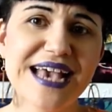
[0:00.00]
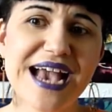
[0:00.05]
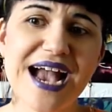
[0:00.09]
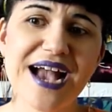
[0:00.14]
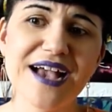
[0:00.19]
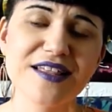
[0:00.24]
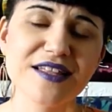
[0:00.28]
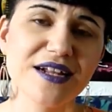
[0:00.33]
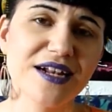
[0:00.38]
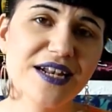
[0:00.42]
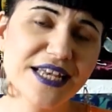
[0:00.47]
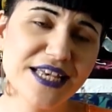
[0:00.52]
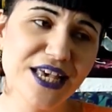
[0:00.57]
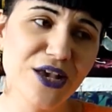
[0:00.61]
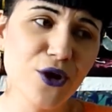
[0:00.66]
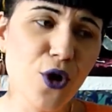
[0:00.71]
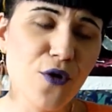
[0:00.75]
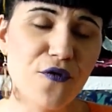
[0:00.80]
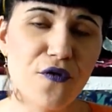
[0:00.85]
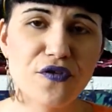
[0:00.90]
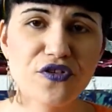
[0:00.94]
as clicking
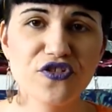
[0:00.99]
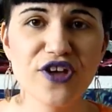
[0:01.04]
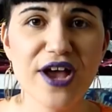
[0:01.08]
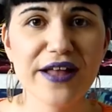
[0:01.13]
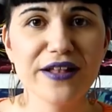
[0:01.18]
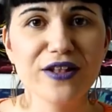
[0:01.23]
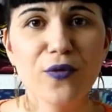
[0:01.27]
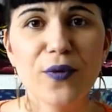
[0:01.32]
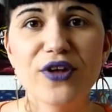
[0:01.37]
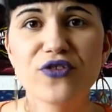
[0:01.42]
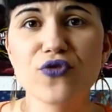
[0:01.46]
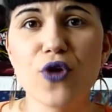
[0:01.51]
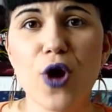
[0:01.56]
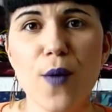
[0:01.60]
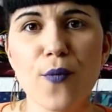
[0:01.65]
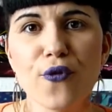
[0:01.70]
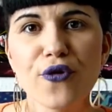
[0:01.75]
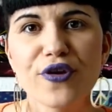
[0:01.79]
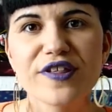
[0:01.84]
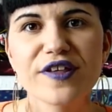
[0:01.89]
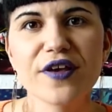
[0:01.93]
off of a channel where
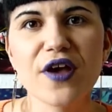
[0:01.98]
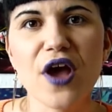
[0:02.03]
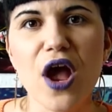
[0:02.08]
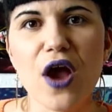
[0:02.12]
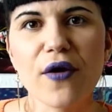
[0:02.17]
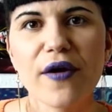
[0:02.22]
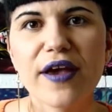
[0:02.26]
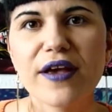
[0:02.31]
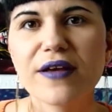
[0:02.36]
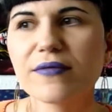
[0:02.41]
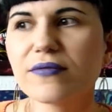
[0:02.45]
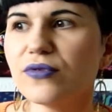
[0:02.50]
drama is occurring,